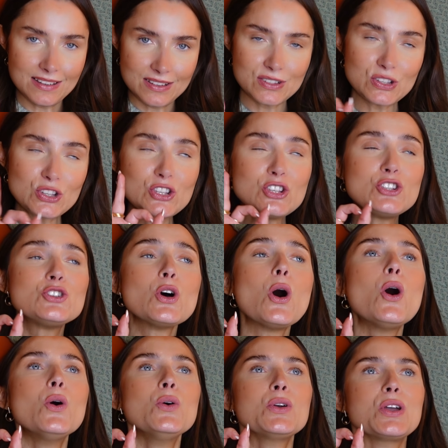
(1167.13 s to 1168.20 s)

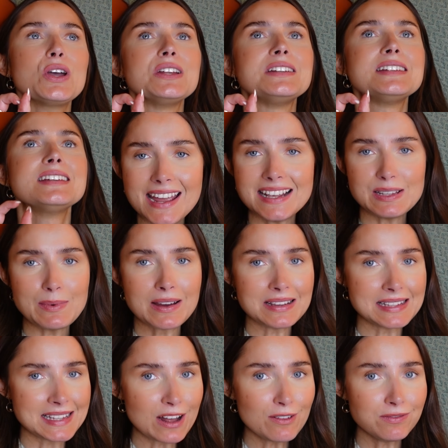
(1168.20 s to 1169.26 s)
So good. It's about
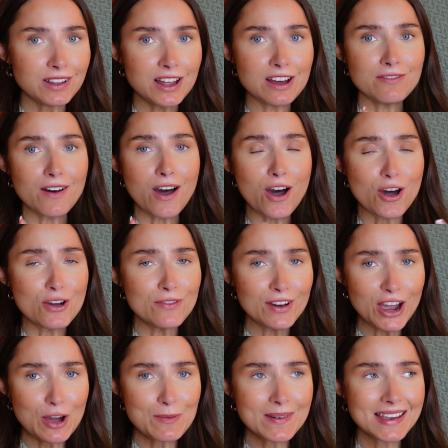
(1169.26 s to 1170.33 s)
self-love,
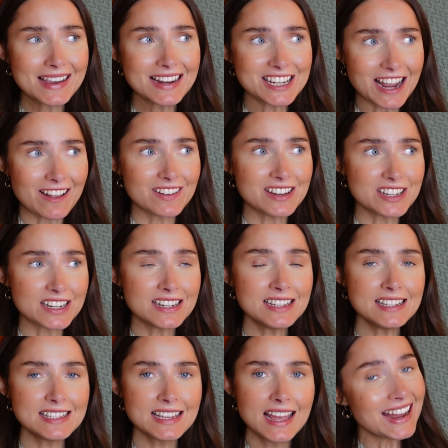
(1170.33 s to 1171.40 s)
overcoming
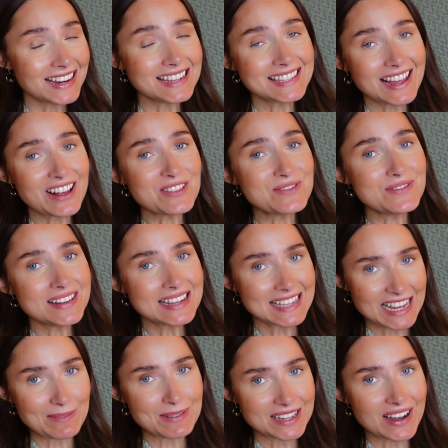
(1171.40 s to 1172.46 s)
challenges, and
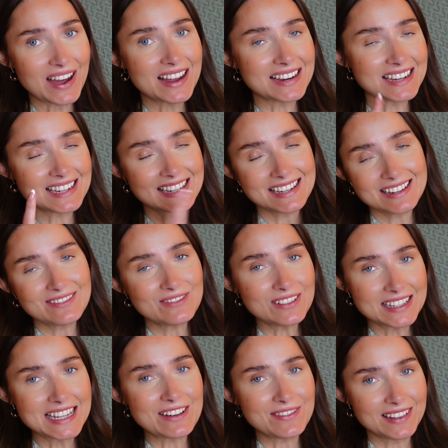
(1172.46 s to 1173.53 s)
self-sabotage.
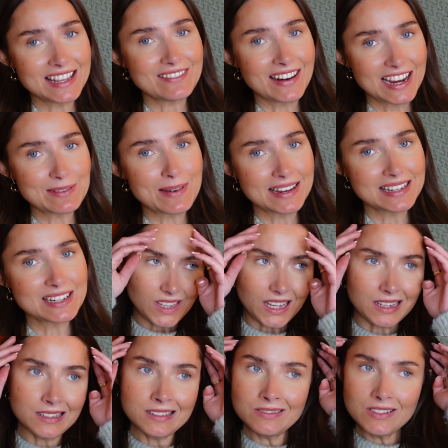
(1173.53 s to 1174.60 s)
Would definitely recommend.
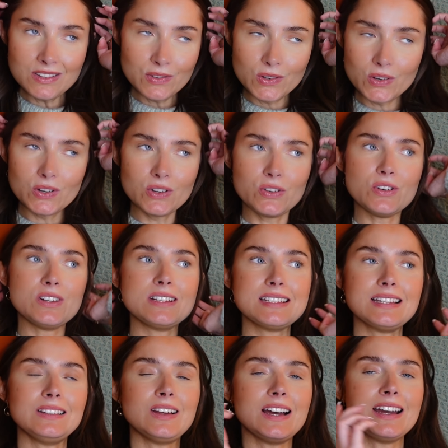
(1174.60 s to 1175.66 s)
Then we've got Cross
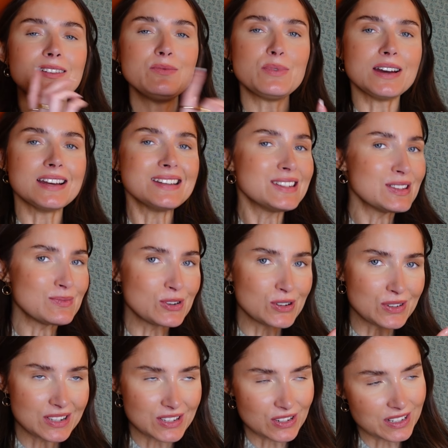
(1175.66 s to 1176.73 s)
the Line by
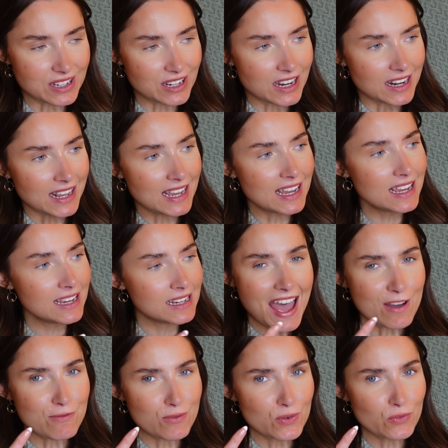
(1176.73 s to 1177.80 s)
Simone Sultani.
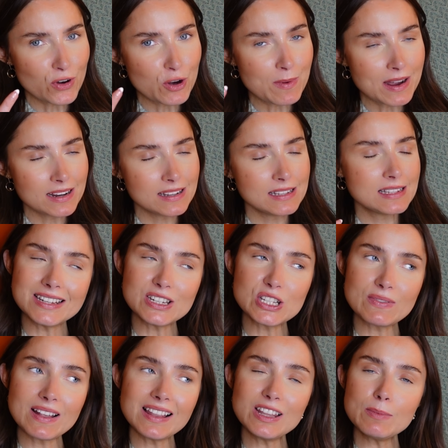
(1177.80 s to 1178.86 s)
F1 romance. It just
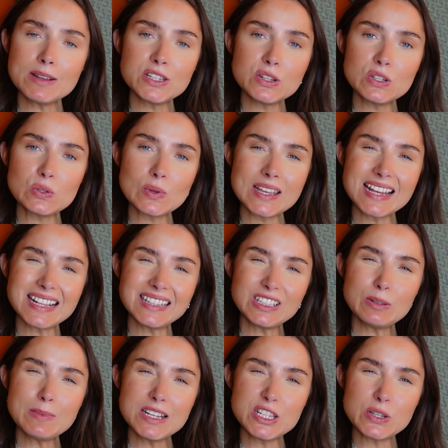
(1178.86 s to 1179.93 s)
felt a little bit too sweet, a
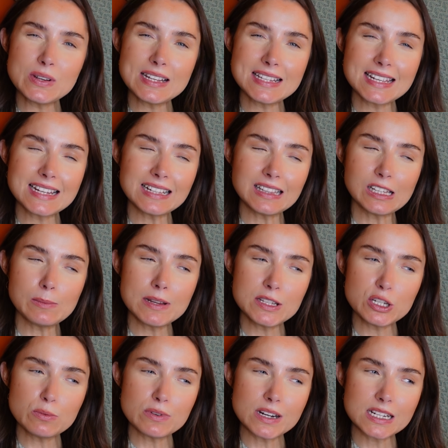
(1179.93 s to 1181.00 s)
little bit too easy, a little bit
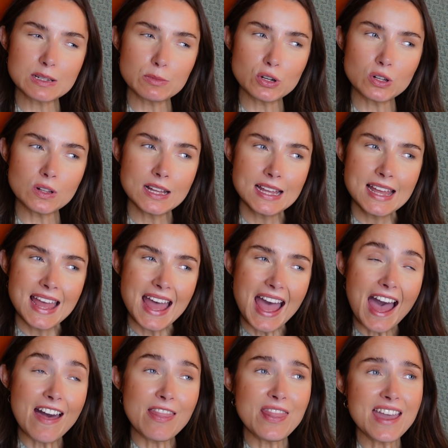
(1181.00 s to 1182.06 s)
too predictable,
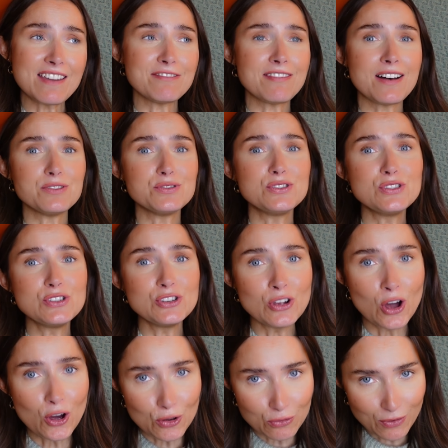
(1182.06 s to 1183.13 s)
and they fell
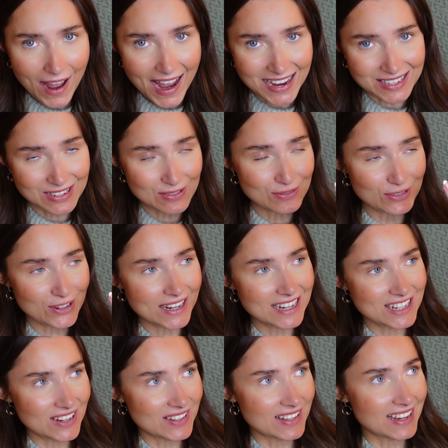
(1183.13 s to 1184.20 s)
so fast for
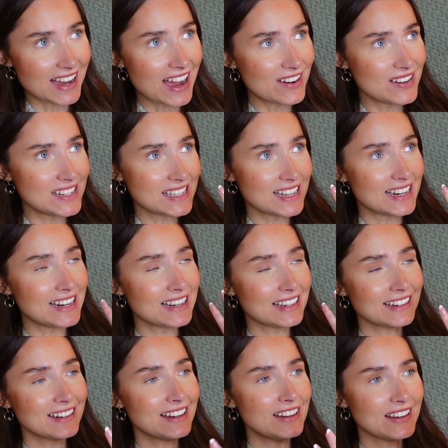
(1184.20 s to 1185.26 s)
each other. I was like,
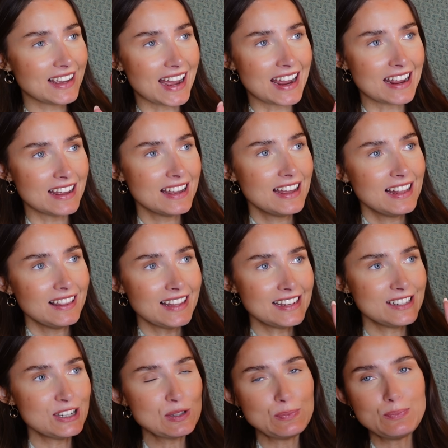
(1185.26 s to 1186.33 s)
okay,
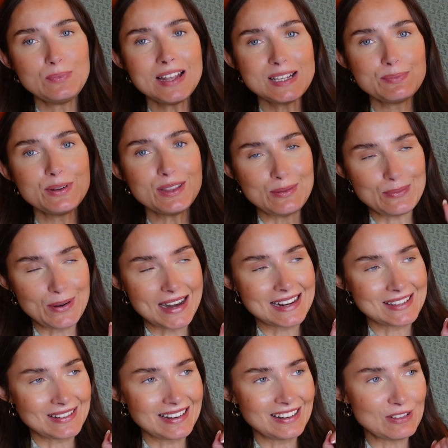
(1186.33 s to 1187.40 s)
let's put the brakes
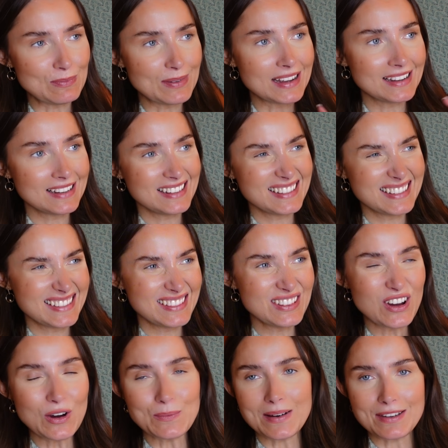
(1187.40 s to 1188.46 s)
on a little bit.
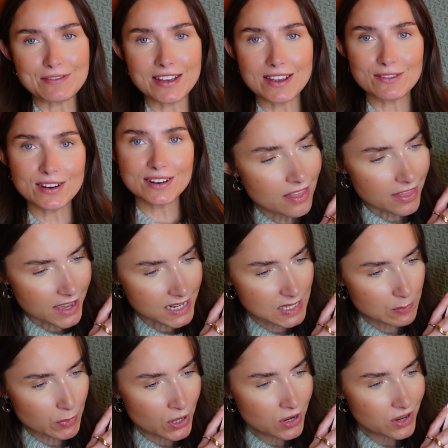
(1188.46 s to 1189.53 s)
Not my favorite. This
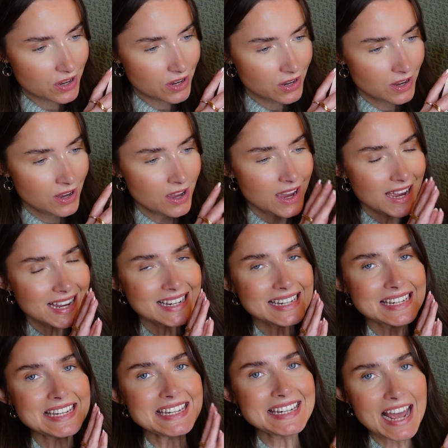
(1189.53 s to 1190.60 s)
book
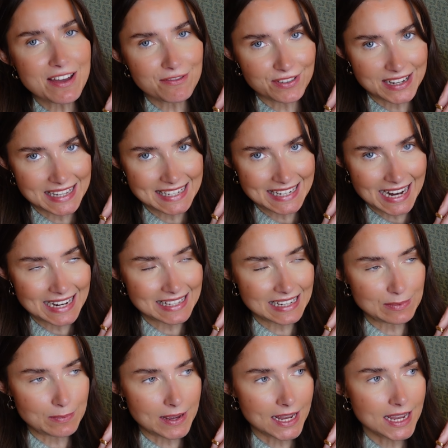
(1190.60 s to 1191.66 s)

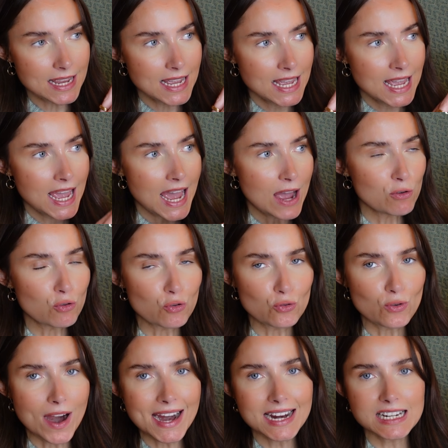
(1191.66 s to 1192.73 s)
devastated me,
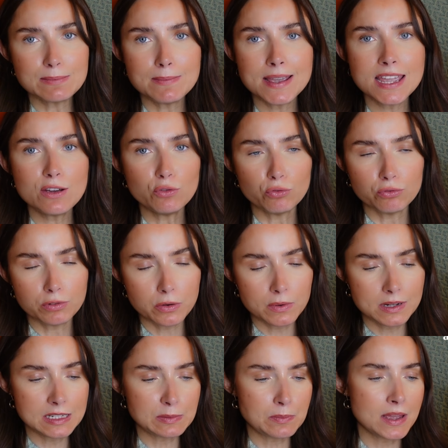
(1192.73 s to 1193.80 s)
wrecked me,
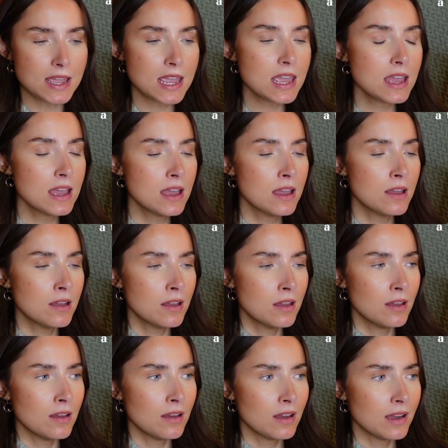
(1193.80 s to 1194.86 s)
ruined me,
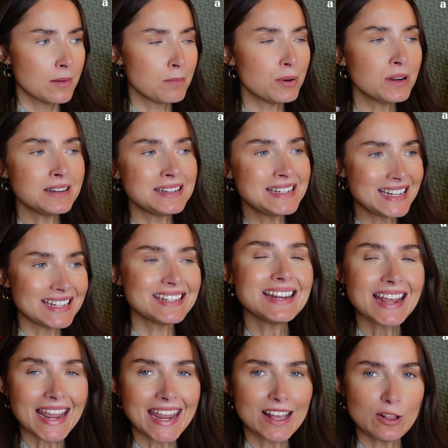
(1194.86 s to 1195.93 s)
but didn't
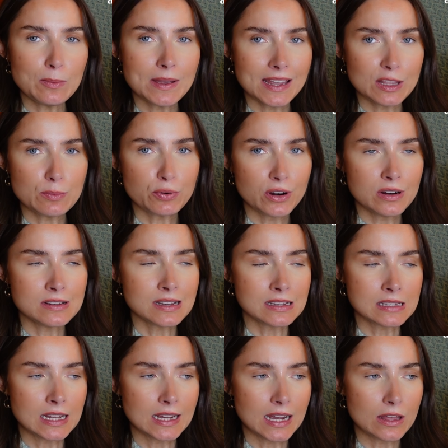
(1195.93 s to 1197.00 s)
heal me in the process
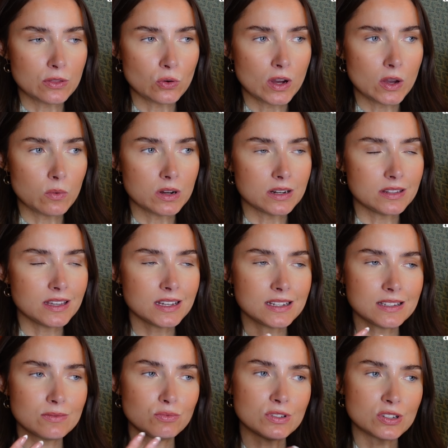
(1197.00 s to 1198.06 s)
like I thought it would.
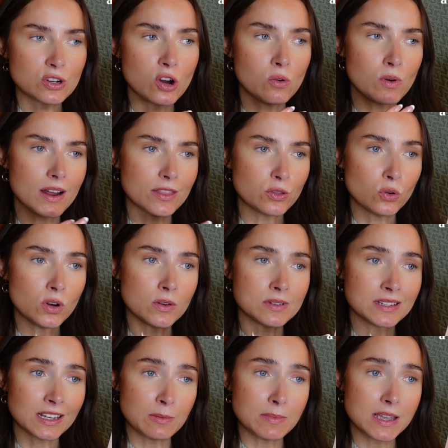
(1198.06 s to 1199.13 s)
This was not what I thought it
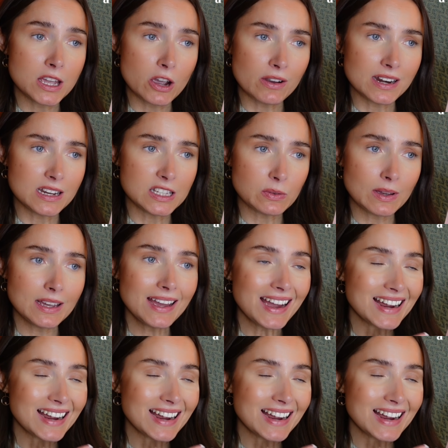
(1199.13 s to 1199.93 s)
was going to be going into it.